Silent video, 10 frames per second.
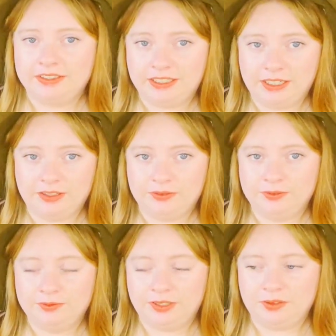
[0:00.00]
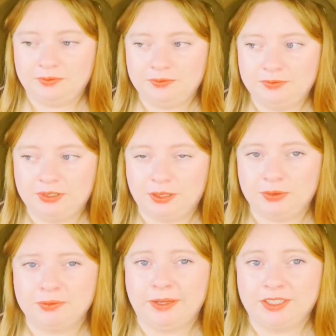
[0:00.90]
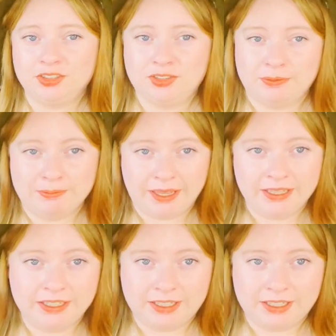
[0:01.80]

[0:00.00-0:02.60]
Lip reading: that I was able to manage to make